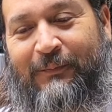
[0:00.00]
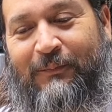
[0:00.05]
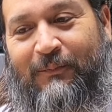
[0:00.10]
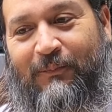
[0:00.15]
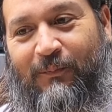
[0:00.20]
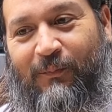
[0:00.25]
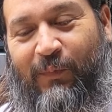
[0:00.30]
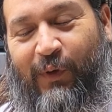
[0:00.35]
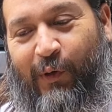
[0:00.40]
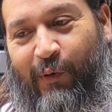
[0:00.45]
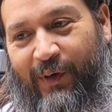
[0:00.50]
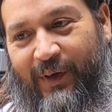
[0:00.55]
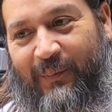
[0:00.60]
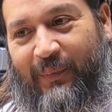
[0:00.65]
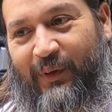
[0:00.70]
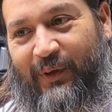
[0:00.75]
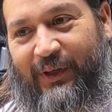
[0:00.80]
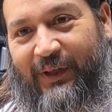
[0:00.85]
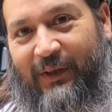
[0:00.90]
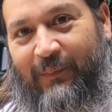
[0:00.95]
you're in a
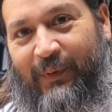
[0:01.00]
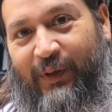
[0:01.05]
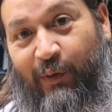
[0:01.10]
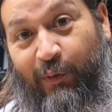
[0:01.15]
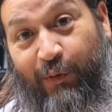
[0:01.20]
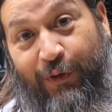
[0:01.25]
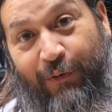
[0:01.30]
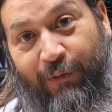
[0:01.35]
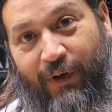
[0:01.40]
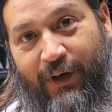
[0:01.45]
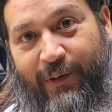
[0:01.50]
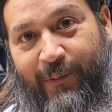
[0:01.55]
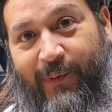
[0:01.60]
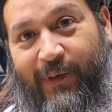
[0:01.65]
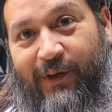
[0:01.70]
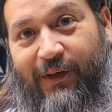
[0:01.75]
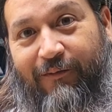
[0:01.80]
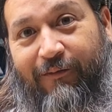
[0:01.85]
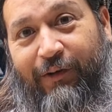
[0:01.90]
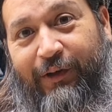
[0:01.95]
predicament or you're on a
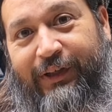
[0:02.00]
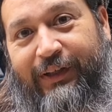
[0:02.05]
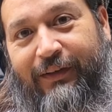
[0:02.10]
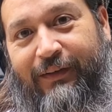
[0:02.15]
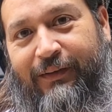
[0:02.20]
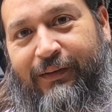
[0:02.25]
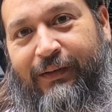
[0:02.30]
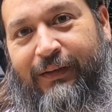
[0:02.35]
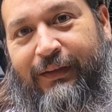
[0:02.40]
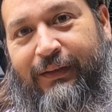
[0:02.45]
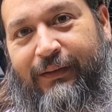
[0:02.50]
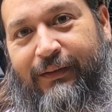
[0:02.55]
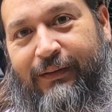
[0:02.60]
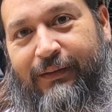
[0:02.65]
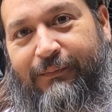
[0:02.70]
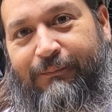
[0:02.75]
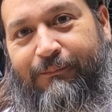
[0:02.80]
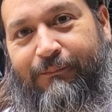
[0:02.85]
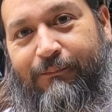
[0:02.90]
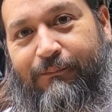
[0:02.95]
recovery,
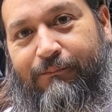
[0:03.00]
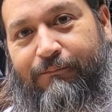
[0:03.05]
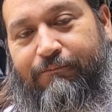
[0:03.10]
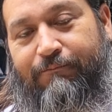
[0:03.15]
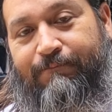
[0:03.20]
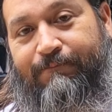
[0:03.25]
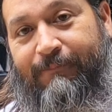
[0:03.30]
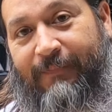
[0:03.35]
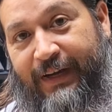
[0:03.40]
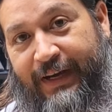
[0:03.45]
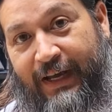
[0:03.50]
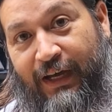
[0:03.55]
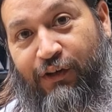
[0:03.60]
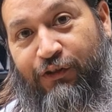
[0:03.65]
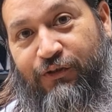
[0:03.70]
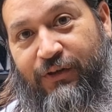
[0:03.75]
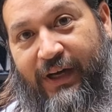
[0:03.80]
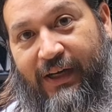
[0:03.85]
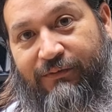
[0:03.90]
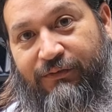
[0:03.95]
and now you
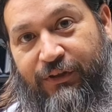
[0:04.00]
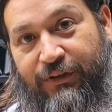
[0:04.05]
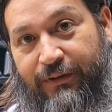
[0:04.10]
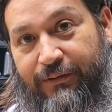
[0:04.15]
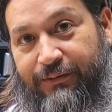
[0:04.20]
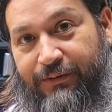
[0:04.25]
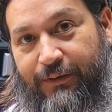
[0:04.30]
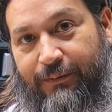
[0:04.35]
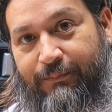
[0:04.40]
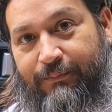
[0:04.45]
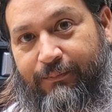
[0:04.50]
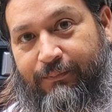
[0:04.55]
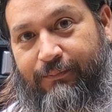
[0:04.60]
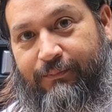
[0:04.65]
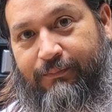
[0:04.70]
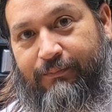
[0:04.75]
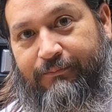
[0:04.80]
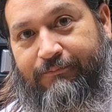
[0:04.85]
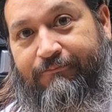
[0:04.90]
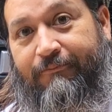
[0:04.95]
have to use it.
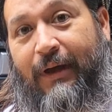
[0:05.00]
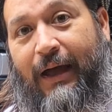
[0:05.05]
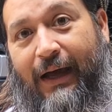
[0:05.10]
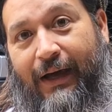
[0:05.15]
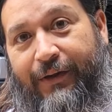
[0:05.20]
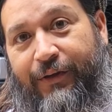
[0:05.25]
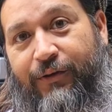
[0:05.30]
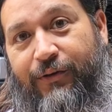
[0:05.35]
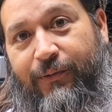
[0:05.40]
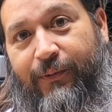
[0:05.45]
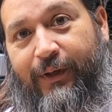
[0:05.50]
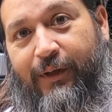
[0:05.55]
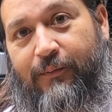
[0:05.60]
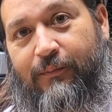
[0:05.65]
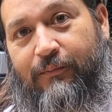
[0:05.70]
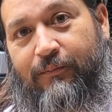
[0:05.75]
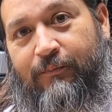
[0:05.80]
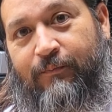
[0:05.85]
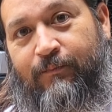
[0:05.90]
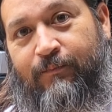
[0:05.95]
How do you do it?
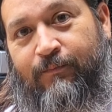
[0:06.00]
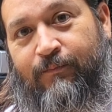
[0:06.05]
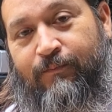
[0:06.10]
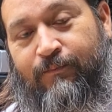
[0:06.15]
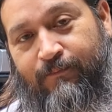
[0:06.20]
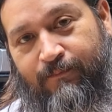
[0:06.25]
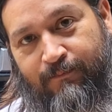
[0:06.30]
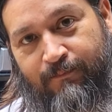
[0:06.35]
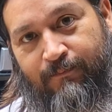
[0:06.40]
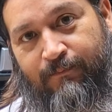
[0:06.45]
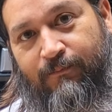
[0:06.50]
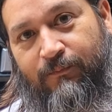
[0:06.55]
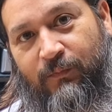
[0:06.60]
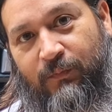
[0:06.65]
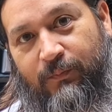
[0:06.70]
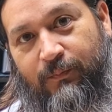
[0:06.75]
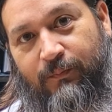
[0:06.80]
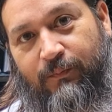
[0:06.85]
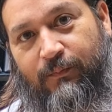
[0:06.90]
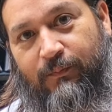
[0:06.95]

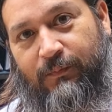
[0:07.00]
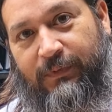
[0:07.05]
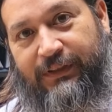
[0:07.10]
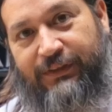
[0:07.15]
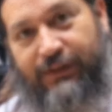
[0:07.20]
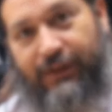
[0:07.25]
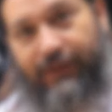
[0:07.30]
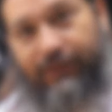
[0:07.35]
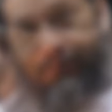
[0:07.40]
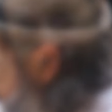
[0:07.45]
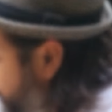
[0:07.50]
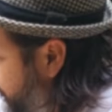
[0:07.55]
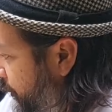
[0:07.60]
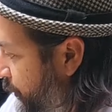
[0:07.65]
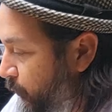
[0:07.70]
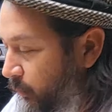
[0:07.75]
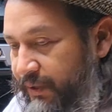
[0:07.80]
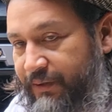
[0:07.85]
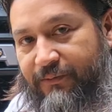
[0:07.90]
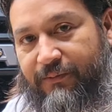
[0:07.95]
Let's get into it. What you
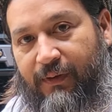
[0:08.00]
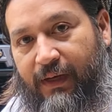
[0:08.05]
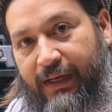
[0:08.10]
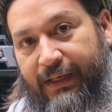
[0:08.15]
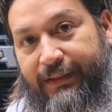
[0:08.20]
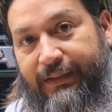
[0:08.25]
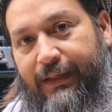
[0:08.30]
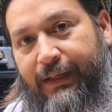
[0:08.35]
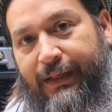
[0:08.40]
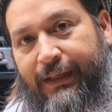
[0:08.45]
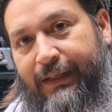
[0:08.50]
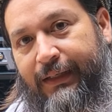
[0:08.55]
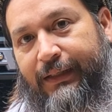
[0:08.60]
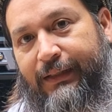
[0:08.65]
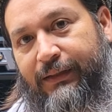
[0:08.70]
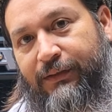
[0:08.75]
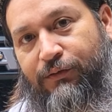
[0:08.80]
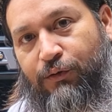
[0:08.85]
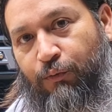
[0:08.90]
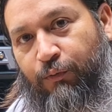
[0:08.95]
want to find
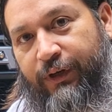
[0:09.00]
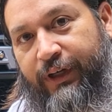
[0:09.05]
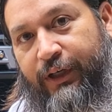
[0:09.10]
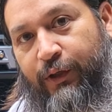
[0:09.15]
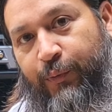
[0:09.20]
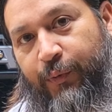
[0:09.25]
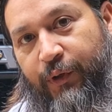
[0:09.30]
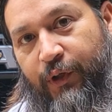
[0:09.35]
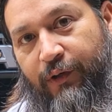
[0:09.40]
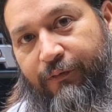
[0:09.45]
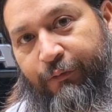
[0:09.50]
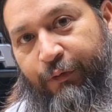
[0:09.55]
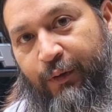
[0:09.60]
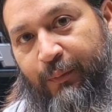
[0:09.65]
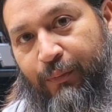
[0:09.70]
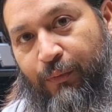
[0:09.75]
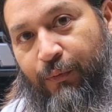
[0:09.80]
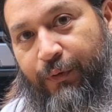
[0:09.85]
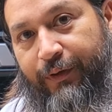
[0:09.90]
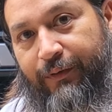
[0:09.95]
is a rated recovery
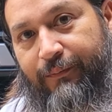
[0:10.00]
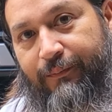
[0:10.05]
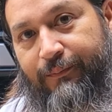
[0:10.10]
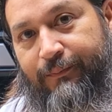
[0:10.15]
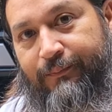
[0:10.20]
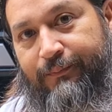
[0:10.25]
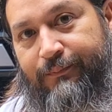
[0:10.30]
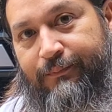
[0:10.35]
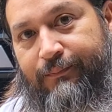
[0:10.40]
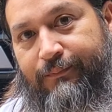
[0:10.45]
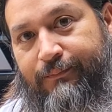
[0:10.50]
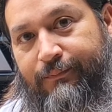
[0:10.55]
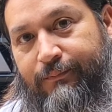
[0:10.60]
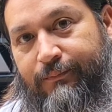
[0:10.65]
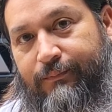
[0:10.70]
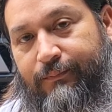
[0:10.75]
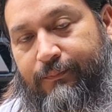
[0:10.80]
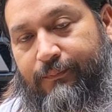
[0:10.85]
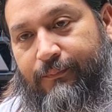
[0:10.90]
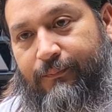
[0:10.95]
point.
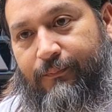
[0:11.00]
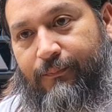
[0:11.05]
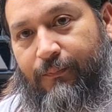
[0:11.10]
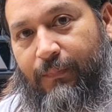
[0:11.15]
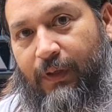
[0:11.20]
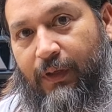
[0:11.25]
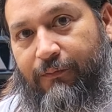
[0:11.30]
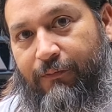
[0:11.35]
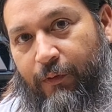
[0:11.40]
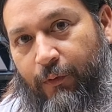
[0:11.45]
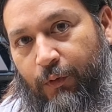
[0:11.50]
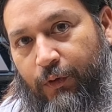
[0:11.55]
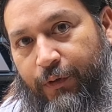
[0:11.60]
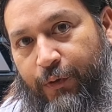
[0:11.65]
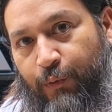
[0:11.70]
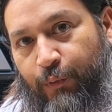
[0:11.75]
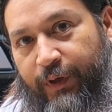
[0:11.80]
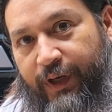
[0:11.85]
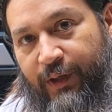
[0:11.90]
If there are no rated